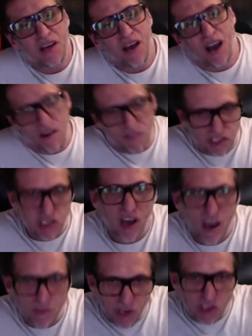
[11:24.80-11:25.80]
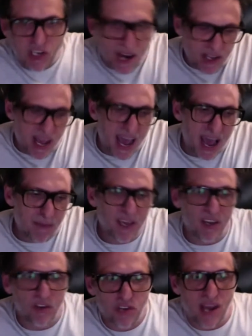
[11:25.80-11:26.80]
over time, you change the habit,
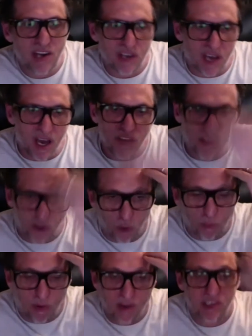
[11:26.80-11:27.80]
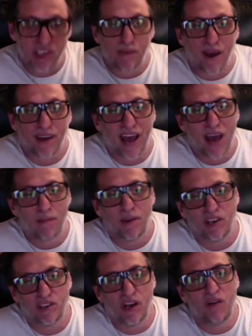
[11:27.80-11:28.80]
you change a thought process about that habit,
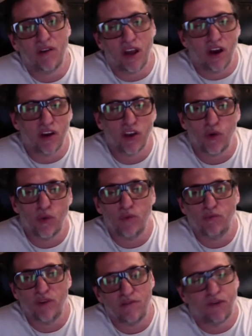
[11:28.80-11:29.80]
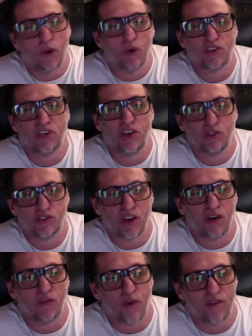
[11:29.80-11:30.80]
because not only are you reinforcing
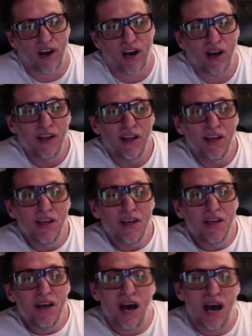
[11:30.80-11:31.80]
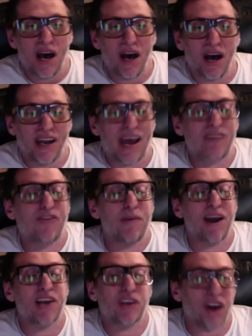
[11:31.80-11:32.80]
yourself with an
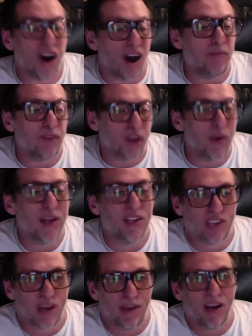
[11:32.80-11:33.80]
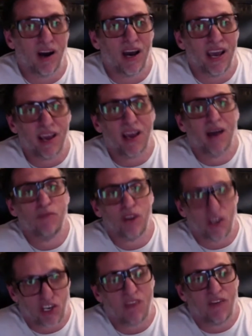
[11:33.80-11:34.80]
affirmation that I'm doing something, i.e. I'm
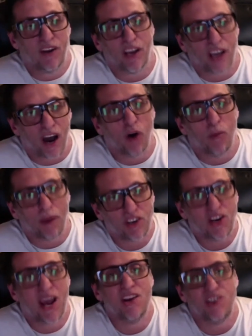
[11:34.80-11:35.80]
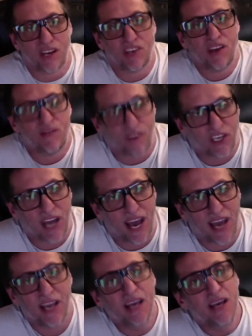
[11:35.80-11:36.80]
achieving a goal by changing this every
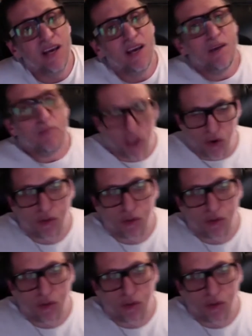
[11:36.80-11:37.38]
day, but you'll